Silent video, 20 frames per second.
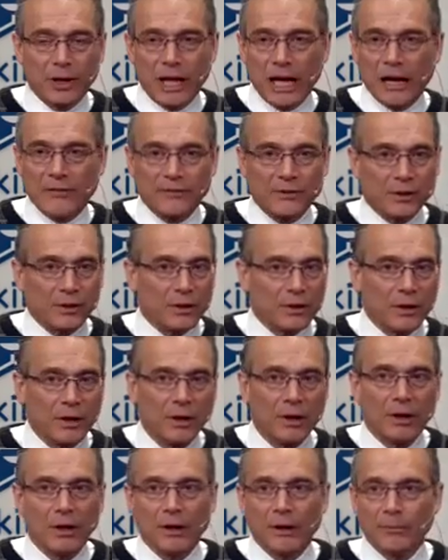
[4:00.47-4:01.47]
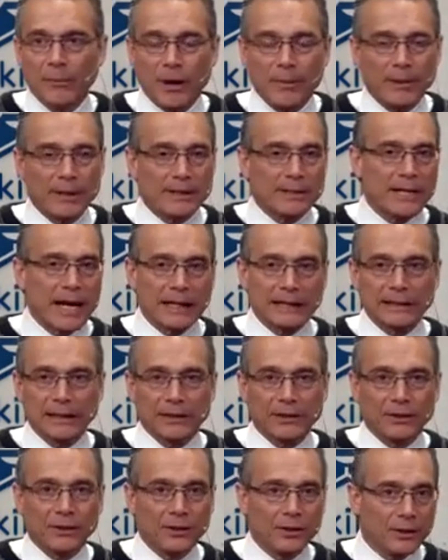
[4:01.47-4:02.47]
and after, maybe
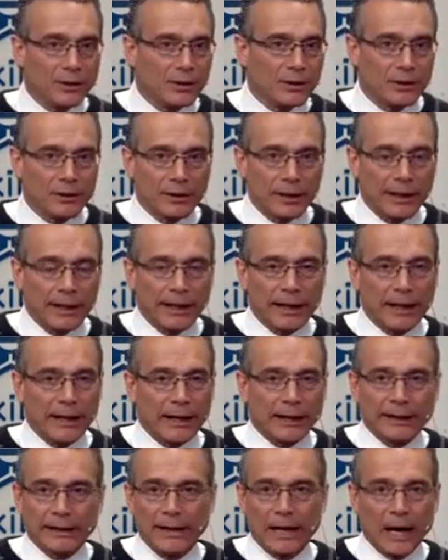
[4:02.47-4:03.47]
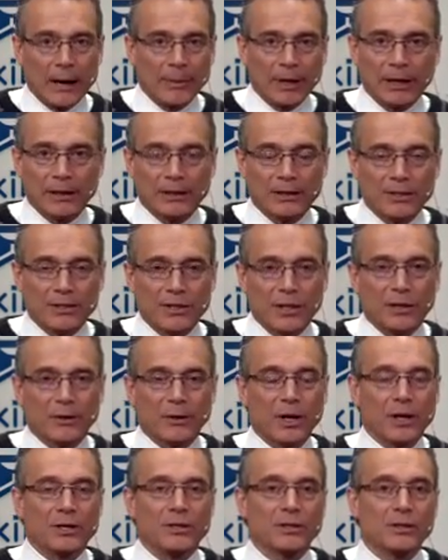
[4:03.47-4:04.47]
technical, economic
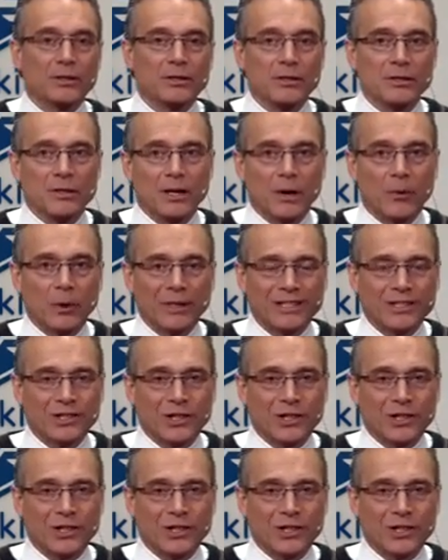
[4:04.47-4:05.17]
considerations. What's